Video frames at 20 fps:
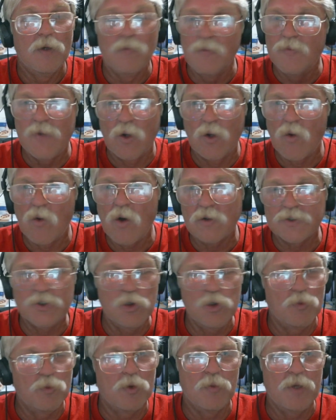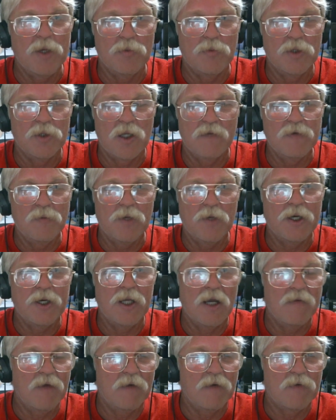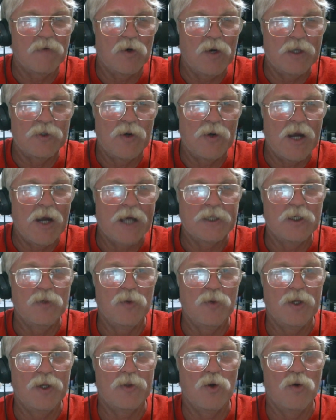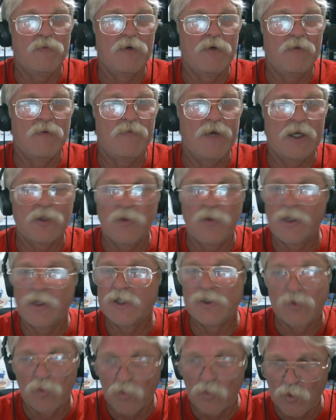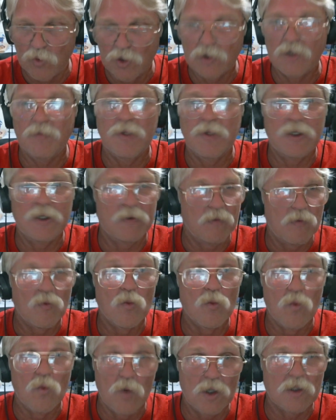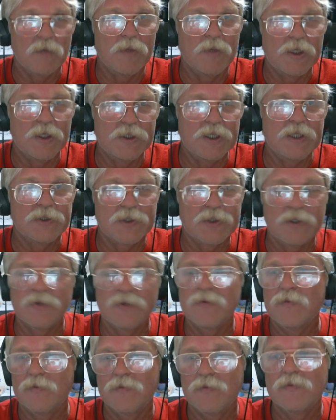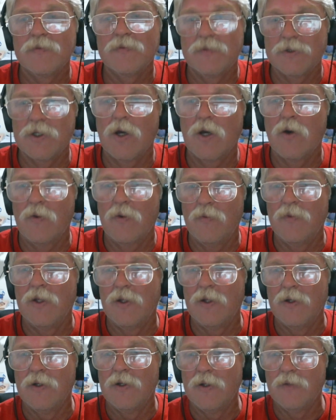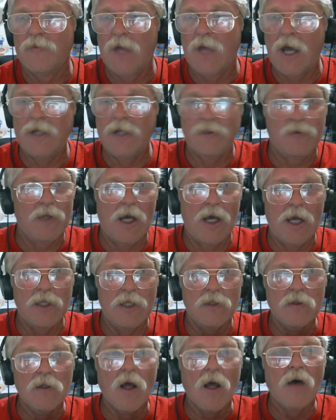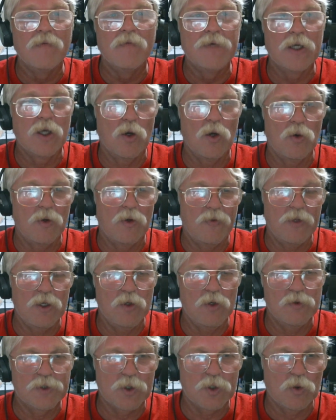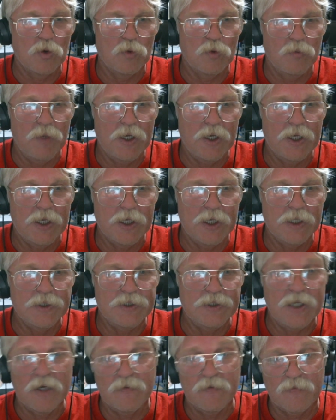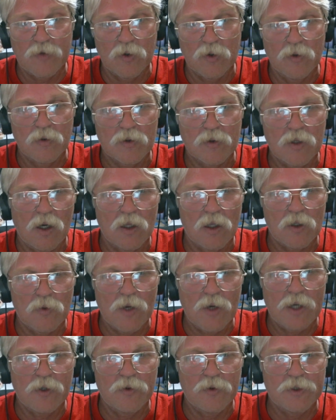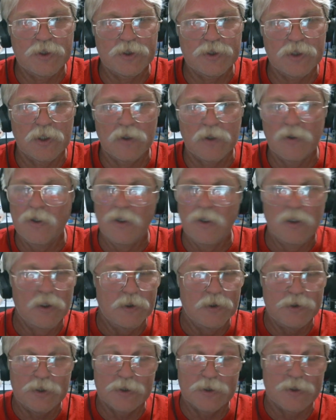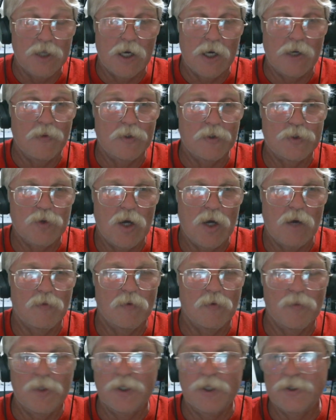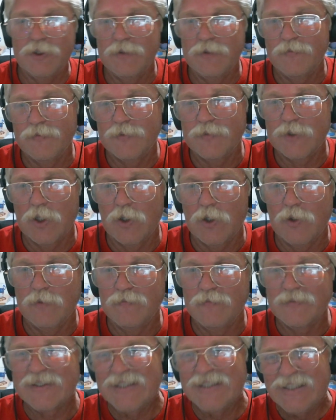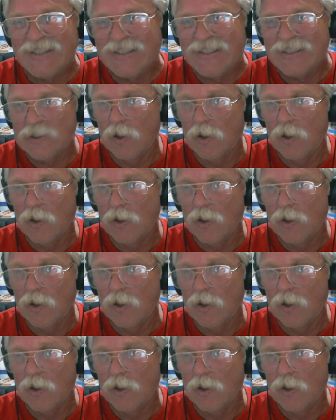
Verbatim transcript: They're all super people. Everybody I've ever interacted with over at Vectric has really been, really been decent. So I'd, I'd love to go to the user group meeting in Denver, Colorado this year. It's just not in the travel budget. So, hmm.